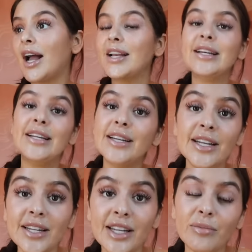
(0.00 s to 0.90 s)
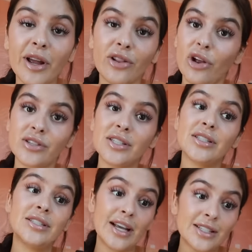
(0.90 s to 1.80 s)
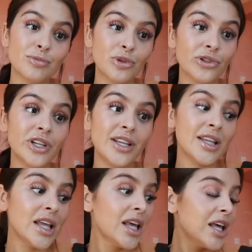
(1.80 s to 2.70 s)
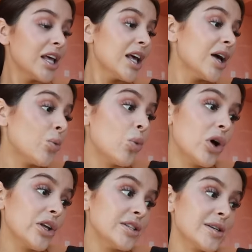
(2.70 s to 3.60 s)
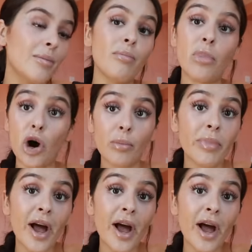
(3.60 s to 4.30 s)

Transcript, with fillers: I needed in my closet desperately was mom